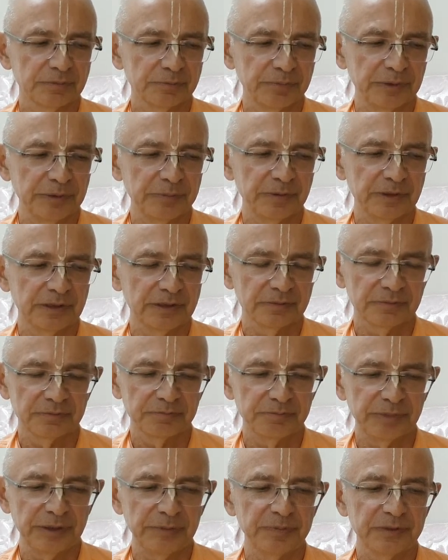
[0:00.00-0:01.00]
people
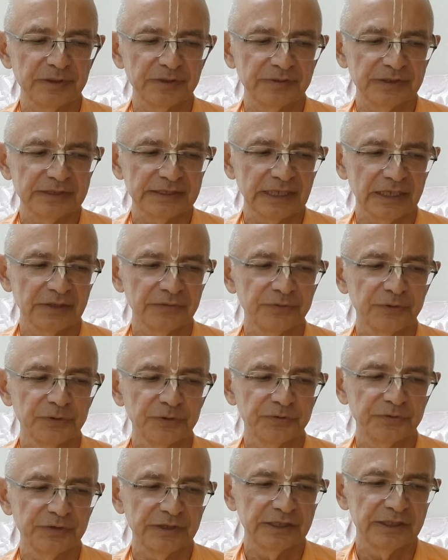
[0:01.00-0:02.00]
with
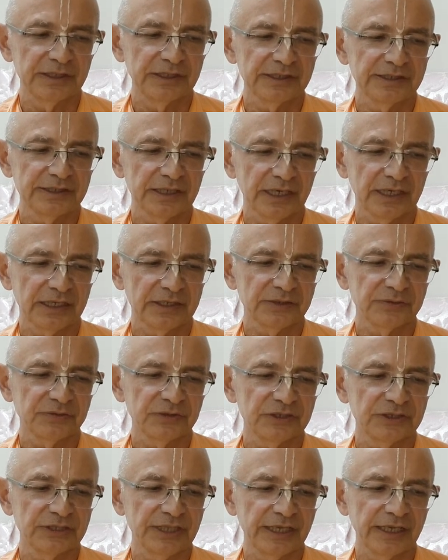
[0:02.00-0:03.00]
unfulfilled desires,
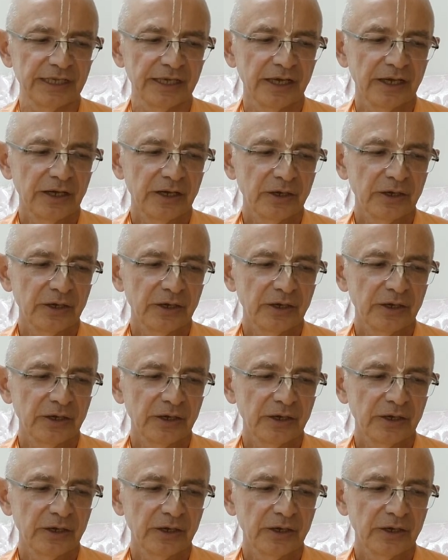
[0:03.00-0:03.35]
which they